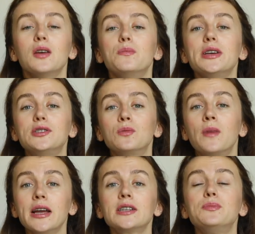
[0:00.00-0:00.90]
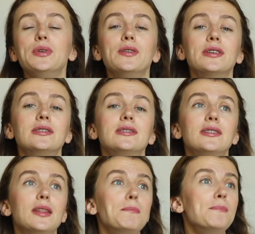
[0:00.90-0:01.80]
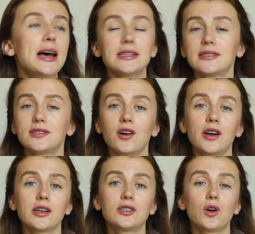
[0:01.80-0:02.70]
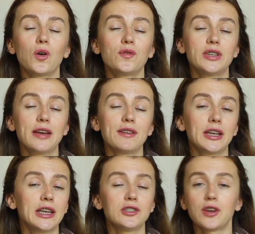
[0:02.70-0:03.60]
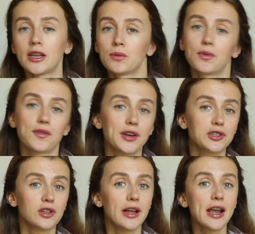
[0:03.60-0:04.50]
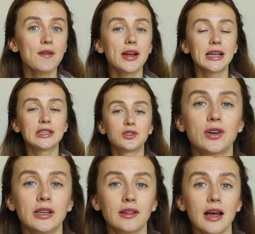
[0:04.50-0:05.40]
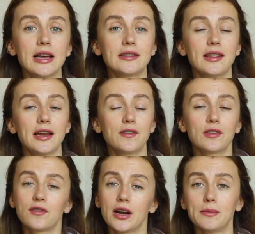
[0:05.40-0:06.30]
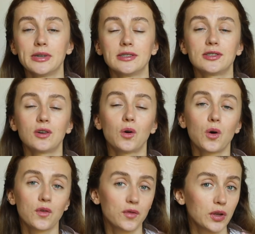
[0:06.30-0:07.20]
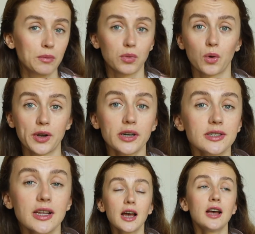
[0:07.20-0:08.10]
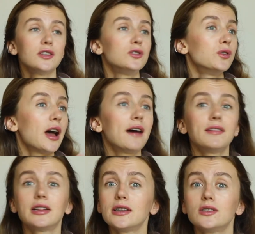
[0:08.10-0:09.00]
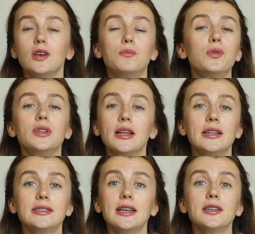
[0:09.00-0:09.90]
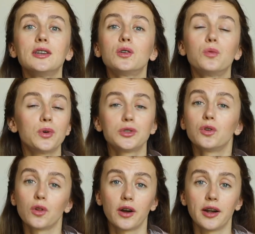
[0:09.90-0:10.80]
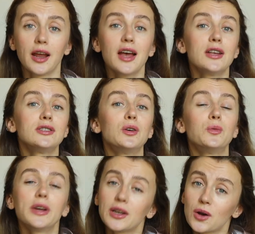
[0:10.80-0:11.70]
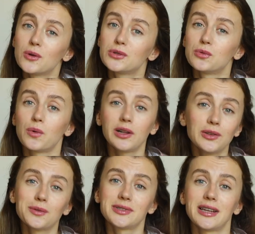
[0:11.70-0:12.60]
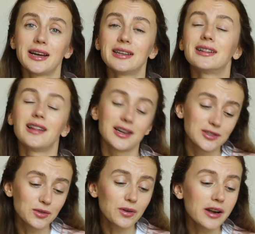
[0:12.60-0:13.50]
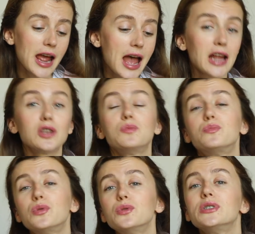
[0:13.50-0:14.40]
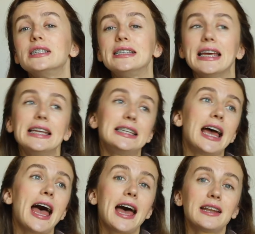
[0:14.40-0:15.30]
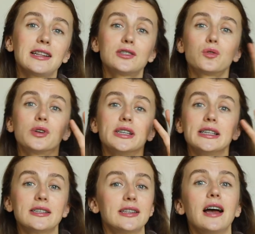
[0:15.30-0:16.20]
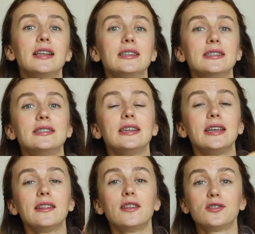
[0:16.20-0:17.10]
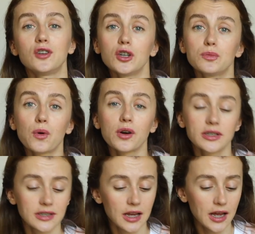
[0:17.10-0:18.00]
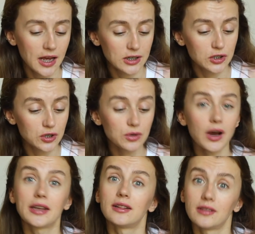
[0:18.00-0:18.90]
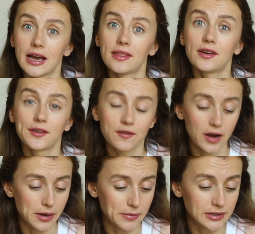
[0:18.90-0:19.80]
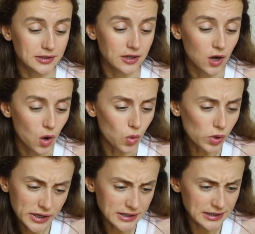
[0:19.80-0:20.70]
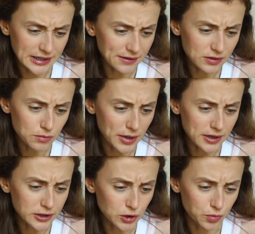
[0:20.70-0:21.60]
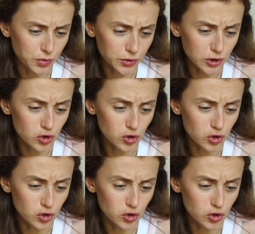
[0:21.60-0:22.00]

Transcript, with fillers: Based on my experience, the best start of diving into any professional area is to analyze the requirements of employers to have at least a broad understanding what to learn. So we can go to well-known site Glassdoor and put data analyst or data scientist in the search box to analyze the requirements. Or it's even better to put